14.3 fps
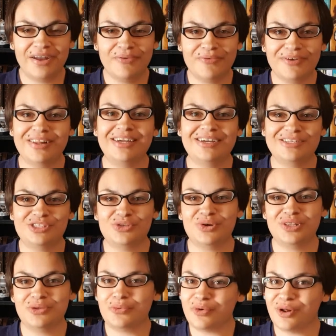I really
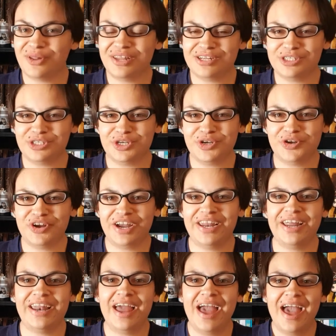enjoyed the world that she
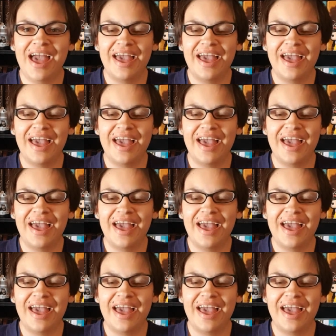created.